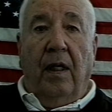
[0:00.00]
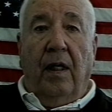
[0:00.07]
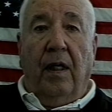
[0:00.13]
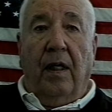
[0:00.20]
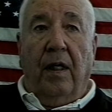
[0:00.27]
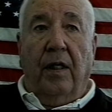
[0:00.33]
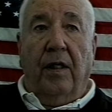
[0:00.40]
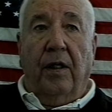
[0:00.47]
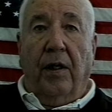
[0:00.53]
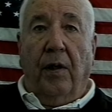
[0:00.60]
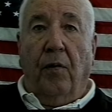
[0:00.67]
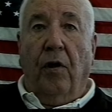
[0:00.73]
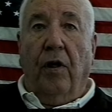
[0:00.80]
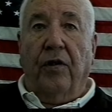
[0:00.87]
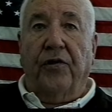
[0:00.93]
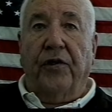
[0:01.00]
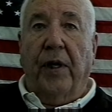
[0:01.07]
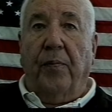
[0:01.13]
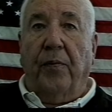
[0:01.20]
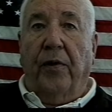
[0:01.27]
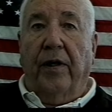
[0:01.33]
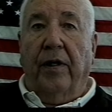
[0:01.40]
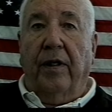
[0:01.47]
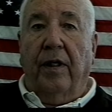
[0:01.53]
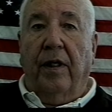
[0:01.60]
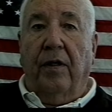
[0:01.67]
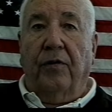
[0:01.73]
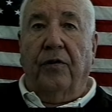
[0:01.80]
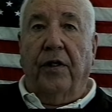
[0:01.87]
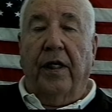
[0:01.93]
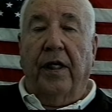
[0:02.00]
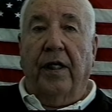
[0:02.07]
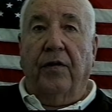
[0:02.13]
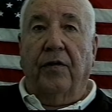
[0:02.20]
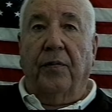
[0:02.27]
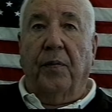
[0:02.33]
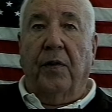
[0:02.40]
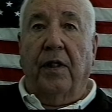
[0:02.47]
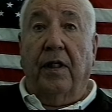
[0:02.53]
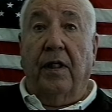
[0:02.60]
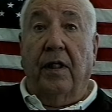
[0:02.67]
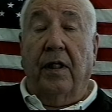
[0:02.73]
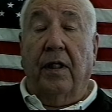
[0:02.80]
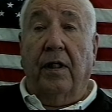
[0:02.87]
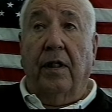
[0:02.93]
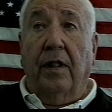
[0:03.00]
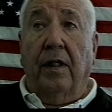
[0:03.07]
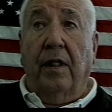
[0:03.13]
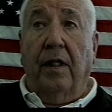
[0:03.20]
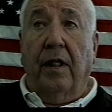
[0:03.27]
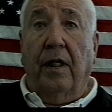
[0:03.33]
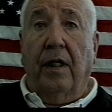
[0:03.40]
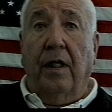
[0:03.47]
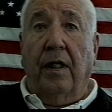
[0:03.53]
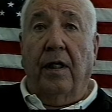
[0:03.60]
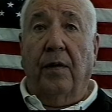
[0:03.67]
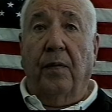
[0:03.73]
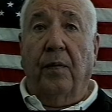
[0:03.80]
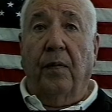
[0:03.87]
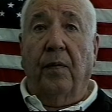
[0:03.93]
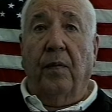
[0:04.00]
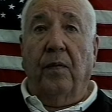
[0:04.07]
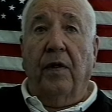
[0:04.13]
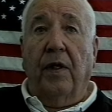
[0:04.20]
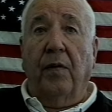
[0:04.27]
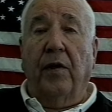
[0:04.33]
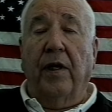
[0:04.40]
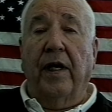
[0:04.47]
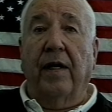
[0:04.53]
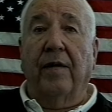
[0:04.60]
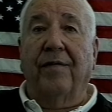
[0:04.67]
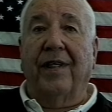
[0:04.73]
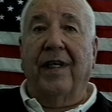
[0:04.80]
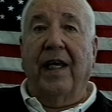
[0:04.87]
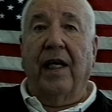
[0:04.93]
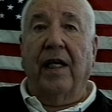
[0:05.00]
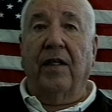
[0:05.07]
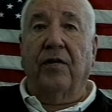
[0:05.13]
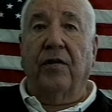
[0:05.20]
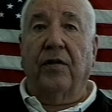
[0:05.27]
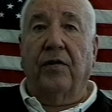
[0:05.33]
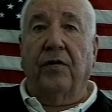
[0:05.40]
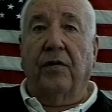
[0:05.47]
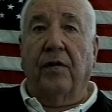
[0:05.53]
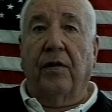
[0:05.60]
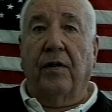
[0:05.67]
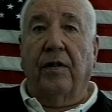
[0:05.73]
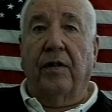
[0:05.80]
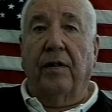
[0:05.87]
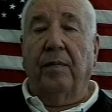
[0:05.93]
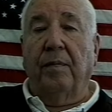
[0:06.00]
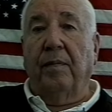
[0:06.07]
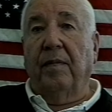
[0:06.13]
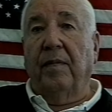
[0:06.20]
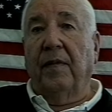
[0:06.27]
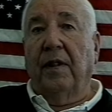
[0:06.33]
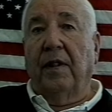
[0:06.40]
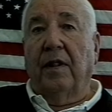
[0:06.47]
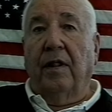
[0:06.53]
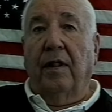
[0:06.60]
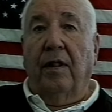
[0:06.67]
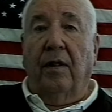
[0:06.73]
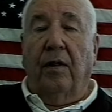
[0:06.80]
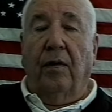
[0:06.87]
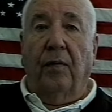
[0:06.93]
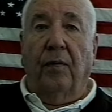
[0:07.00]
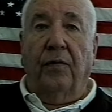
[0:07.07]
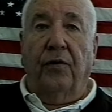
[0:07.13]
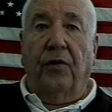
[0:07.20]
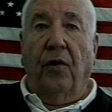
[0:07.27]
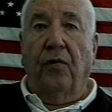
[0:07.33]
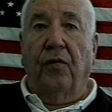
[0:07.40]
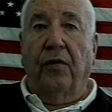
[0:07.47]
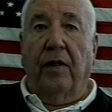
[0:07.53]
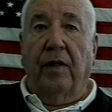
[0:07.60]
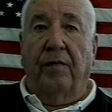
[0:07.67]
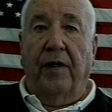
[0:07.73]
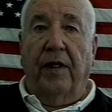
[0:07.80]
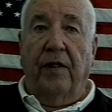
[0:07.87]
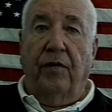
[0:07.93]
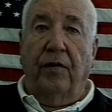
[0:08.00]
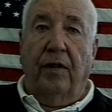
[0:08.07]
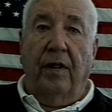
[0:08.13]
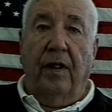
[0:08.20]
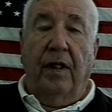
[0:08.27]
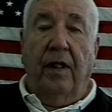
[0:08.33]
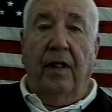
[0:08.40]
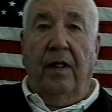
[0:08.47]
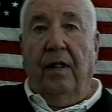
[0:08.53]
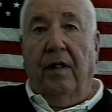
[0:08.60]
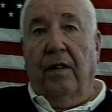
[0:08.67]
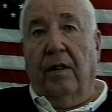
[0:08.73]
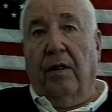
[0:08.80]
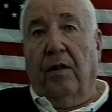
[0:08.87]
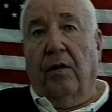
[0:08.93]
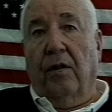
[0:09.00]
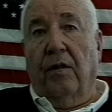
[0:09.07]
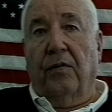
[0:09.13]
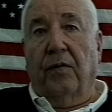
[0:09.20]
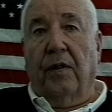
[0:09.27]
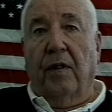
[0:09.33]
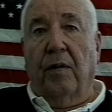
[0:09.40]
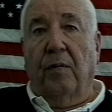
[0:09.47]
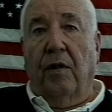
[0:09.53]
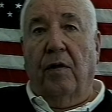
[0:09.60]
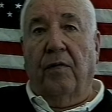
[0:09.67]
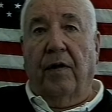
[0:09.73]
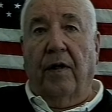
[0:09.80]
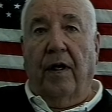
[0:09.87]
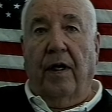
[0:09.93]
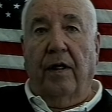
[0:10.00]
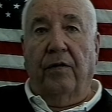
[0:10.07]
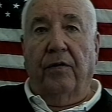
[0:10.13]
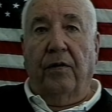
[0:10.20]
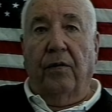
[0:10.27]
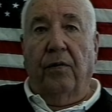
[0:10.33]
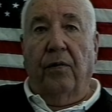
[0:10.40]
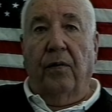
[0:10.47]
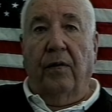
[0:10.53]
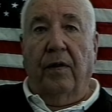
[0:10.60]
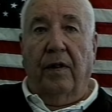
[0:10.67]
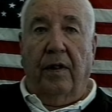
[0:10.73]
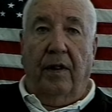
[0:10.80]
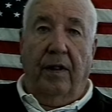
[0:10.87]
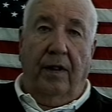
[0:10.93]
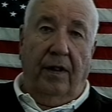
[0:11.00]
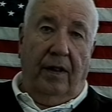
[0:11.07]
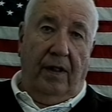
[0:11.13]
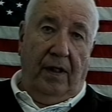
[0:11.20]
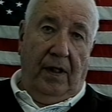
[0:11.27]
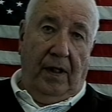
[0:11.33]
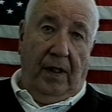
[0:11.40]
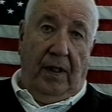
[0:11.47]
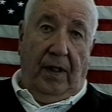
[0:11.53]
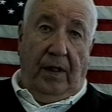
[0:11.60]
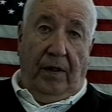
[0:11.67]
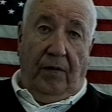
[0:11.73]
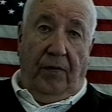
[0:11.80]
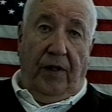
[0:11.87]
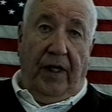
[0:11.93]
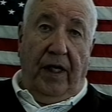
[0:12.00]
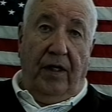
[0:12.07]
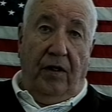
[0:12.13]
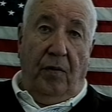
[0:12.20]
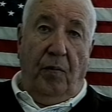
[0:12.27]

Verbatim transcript: Uh, and they were all separate in those days, but uh, they uh, they would have dances or you know social events, and the girls would come over to our school and we get to